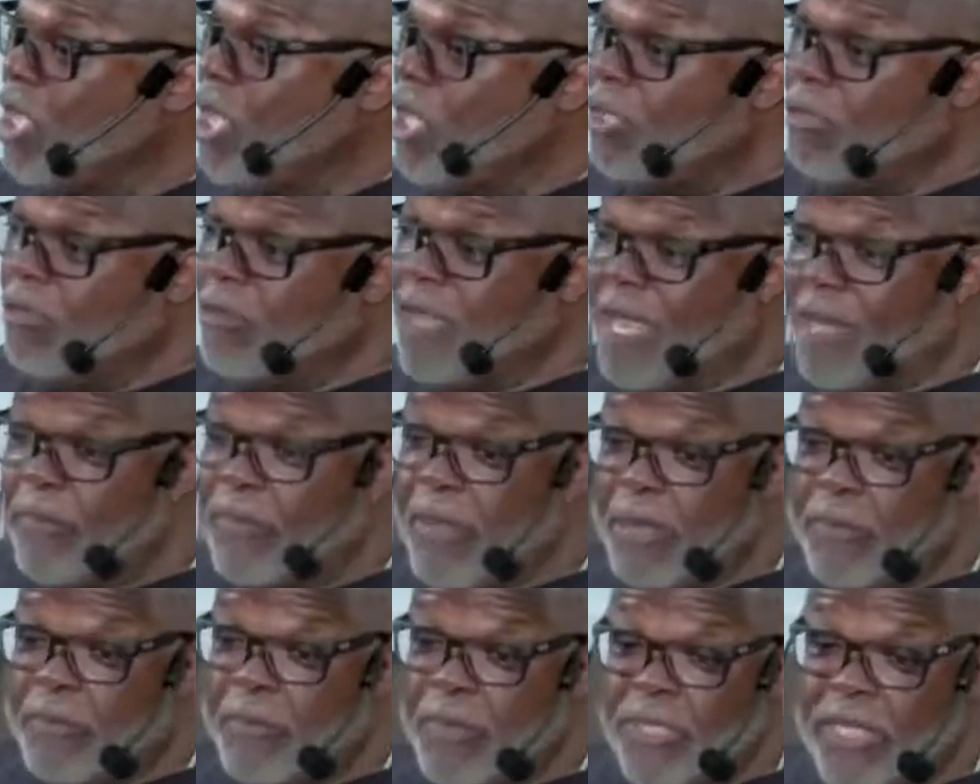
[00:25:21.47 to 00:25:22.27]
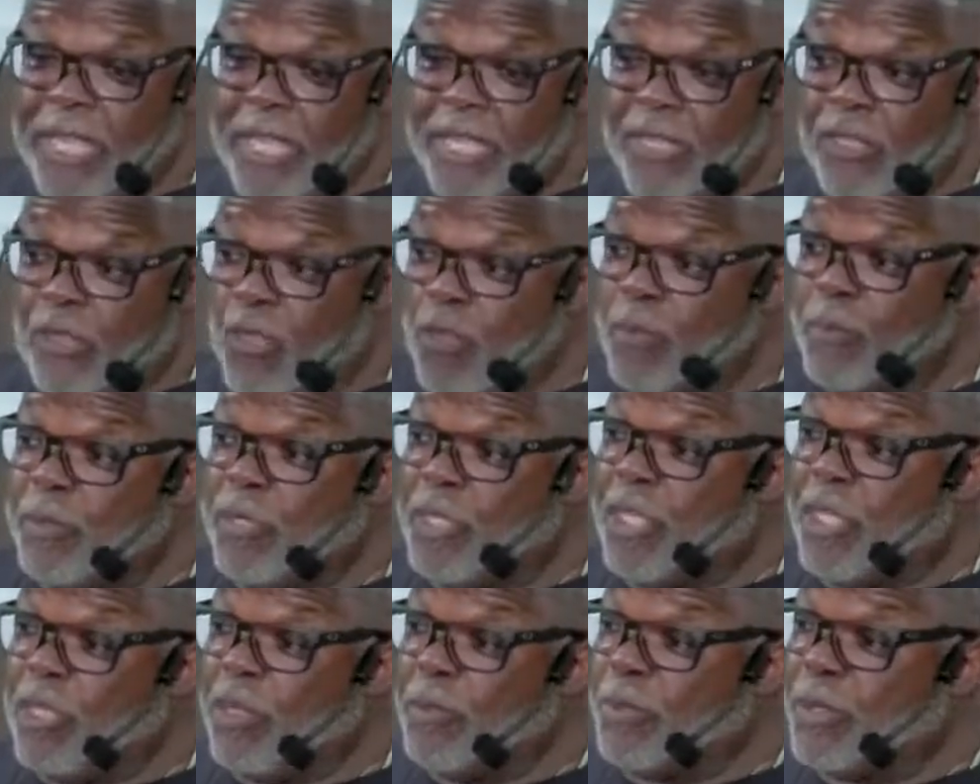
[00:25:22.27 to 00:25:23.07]
You got to be able to protect. Your
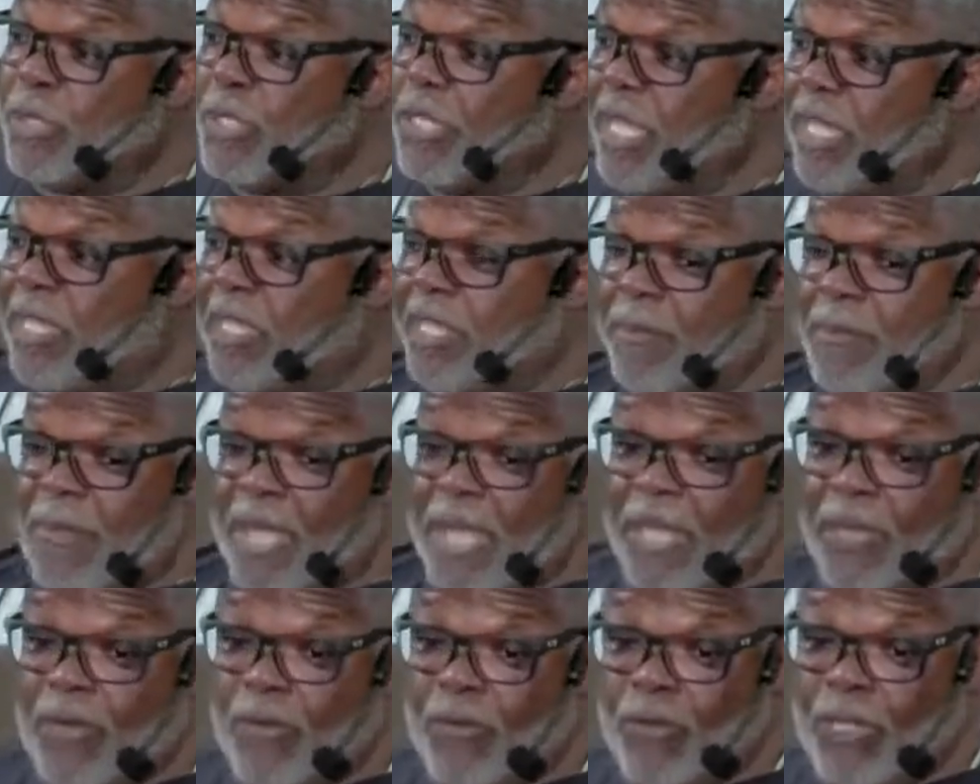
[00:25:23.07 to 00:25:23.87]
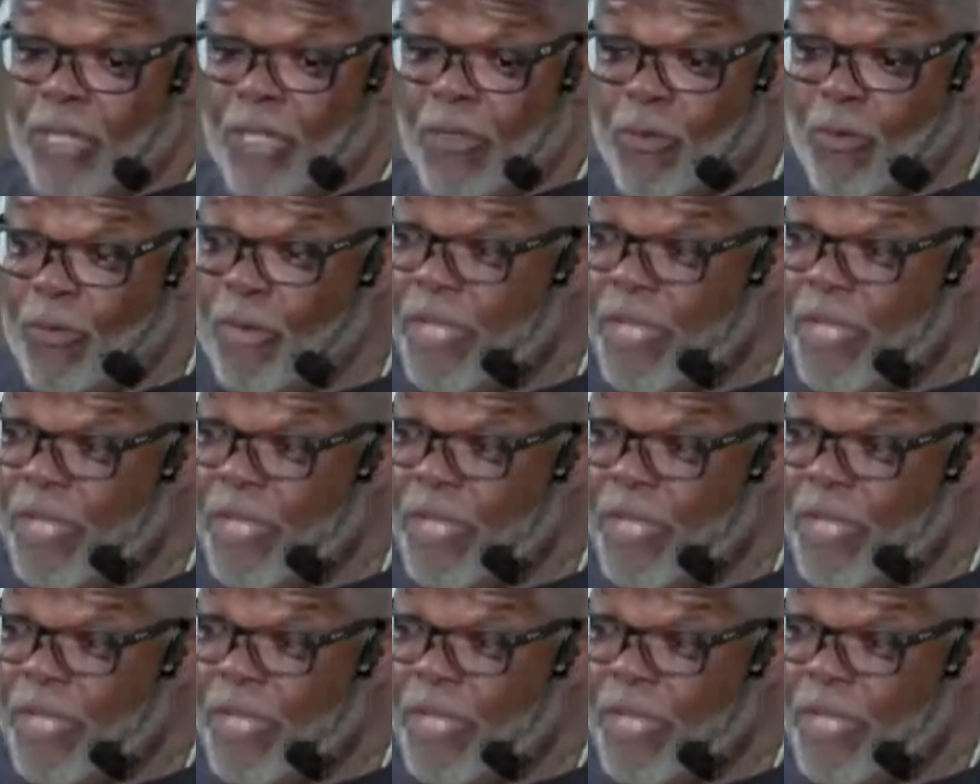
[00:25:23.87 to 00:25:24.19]
shield protects the man on